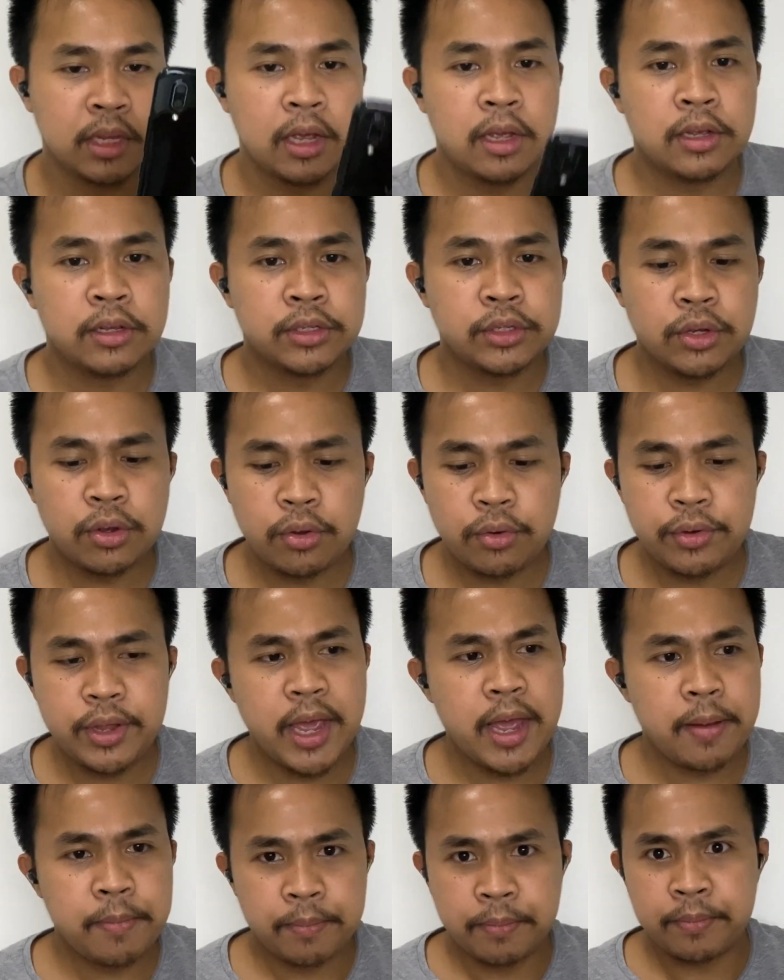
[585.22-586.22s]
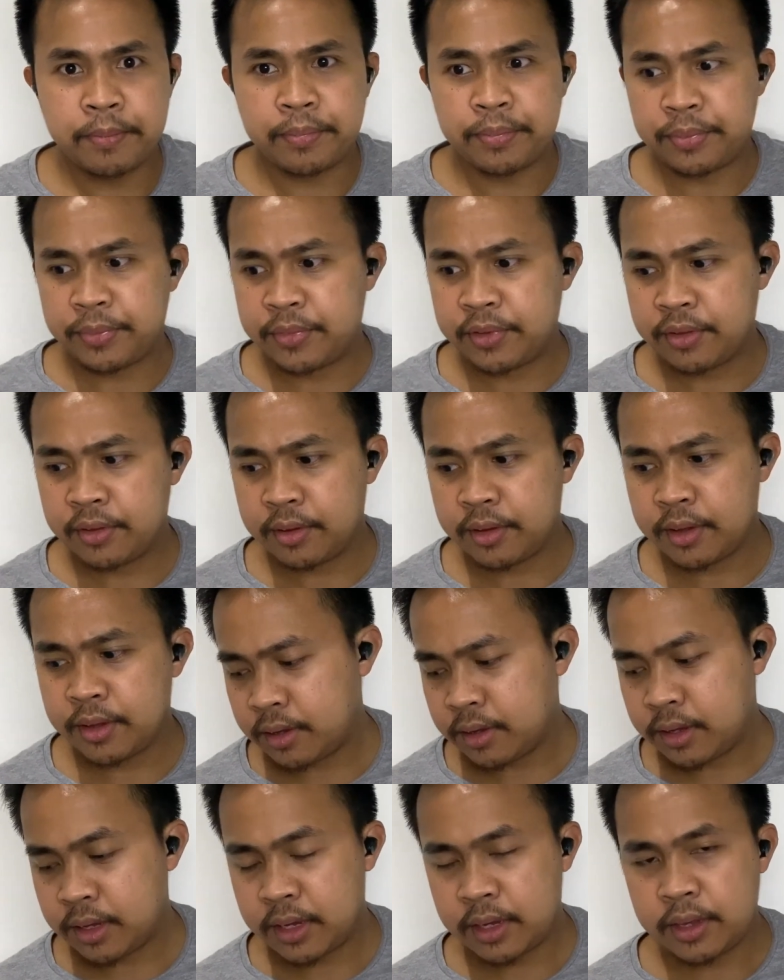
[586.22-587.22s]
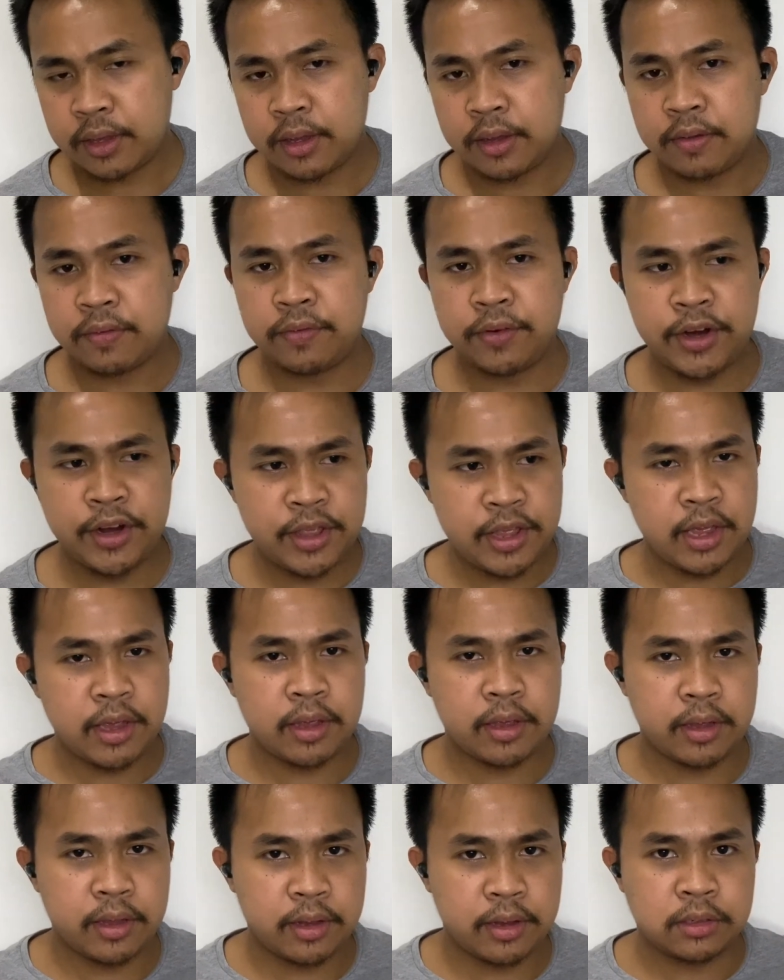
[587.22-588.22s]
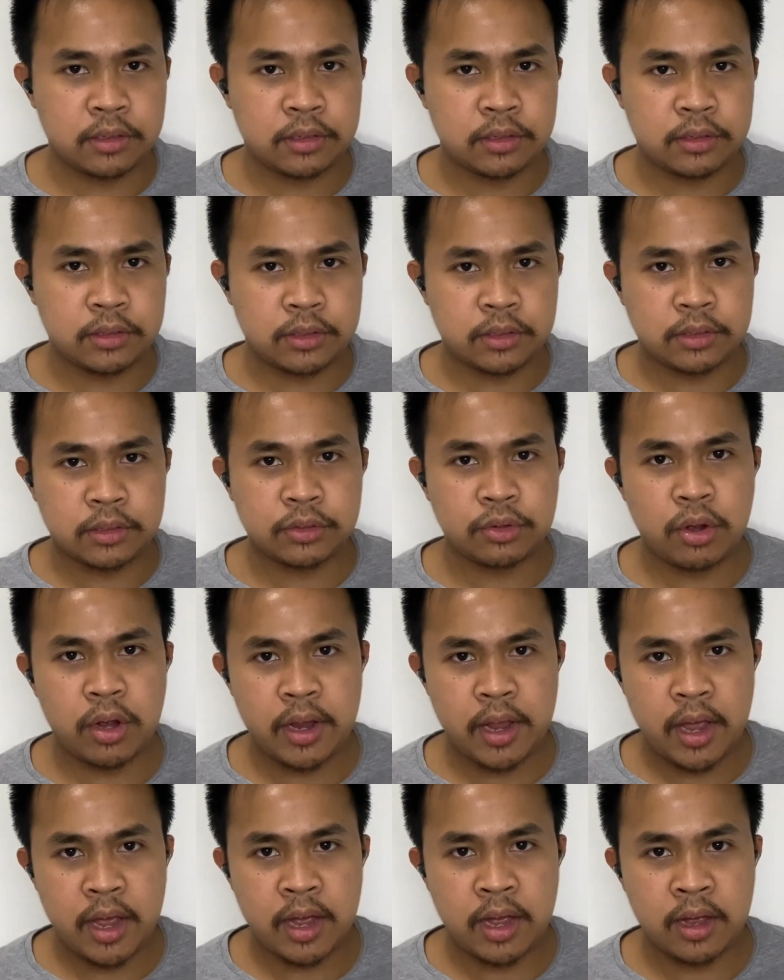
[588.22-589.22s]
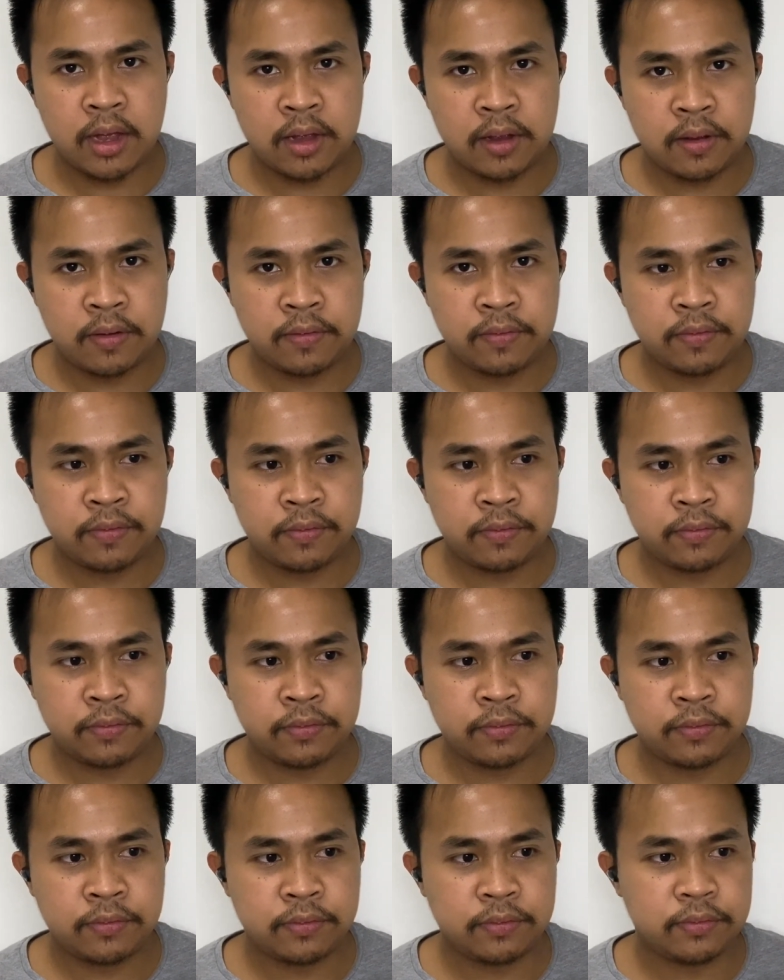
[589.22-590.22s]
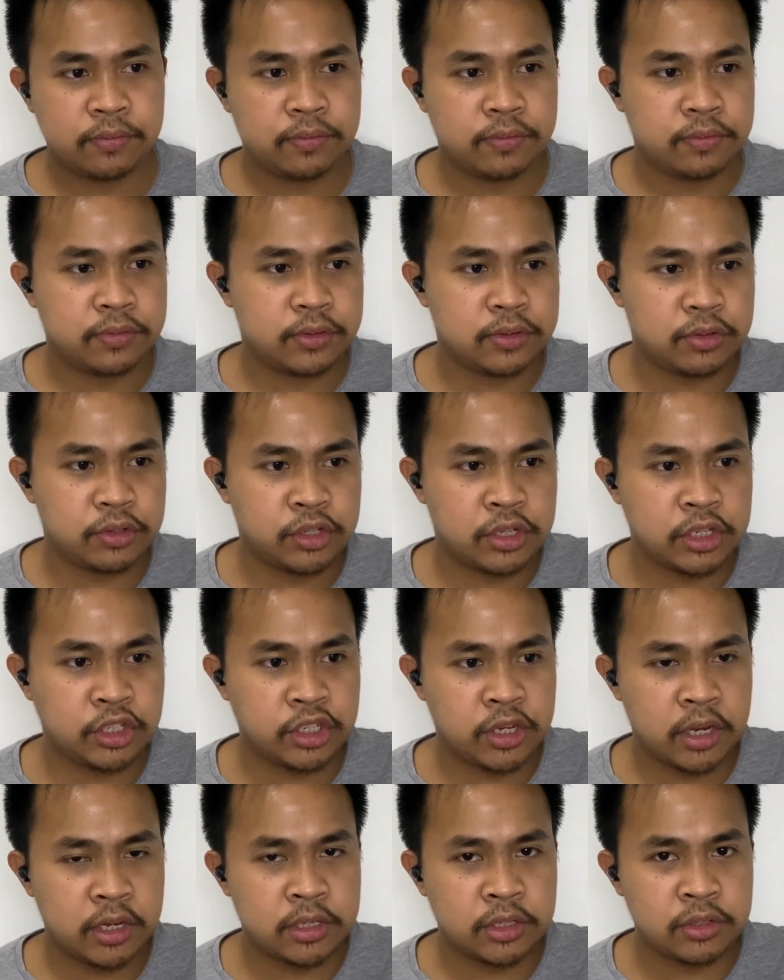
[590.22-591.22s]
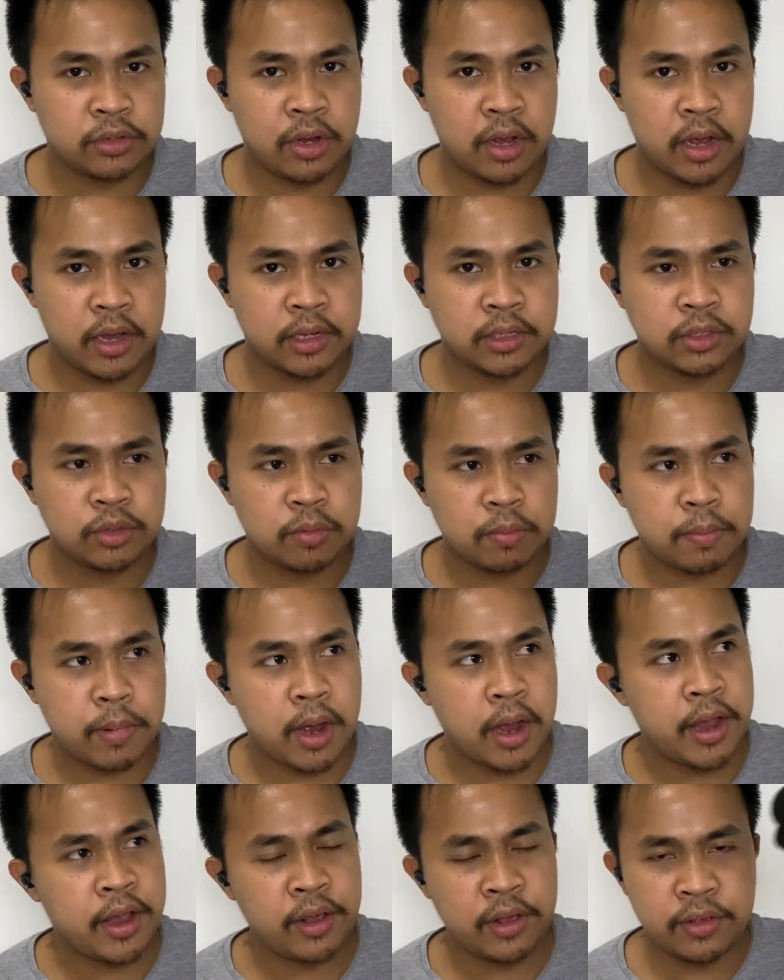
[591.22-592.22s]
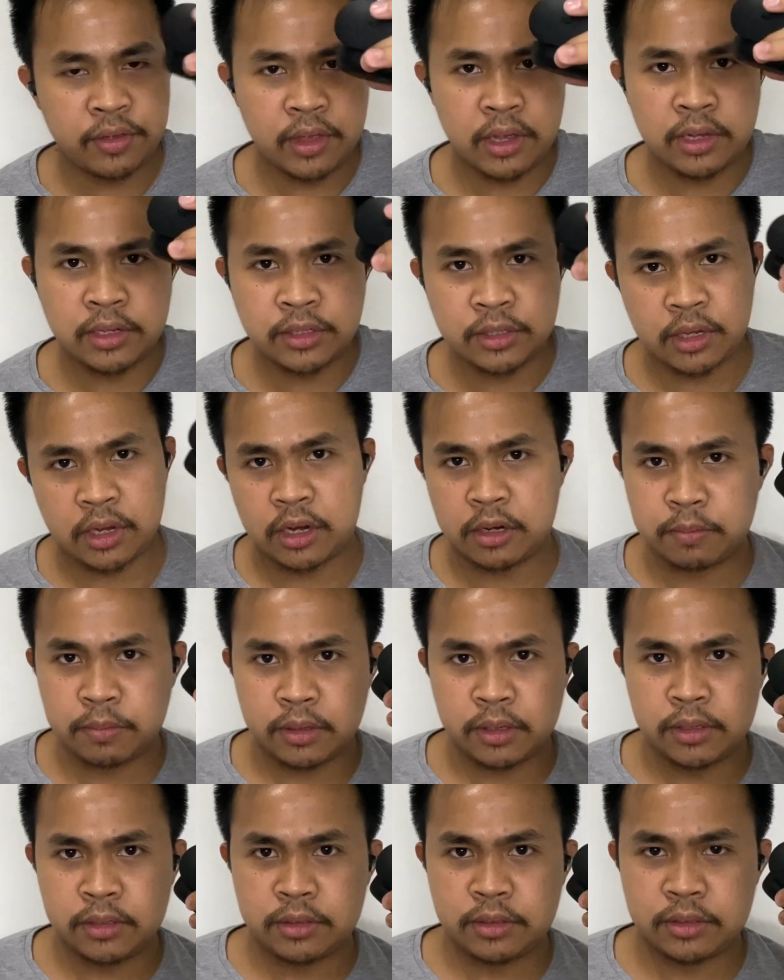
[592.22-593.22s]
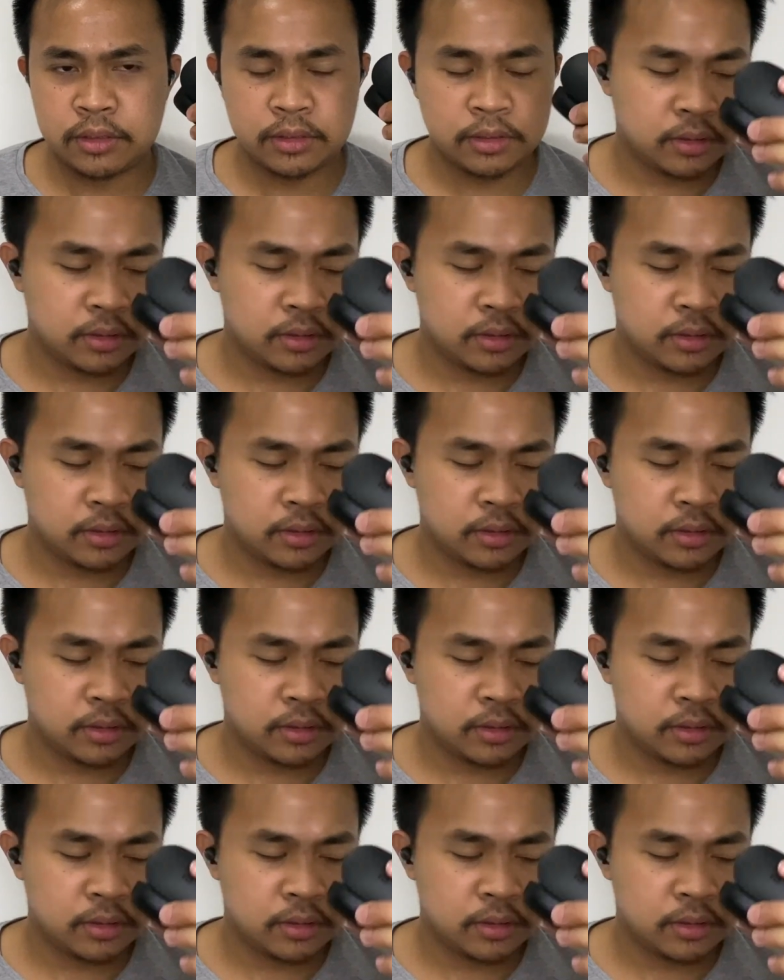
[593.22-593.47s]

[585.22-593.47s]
So yeah, verdict. Do I have to suggest you guys to buy these earbuds?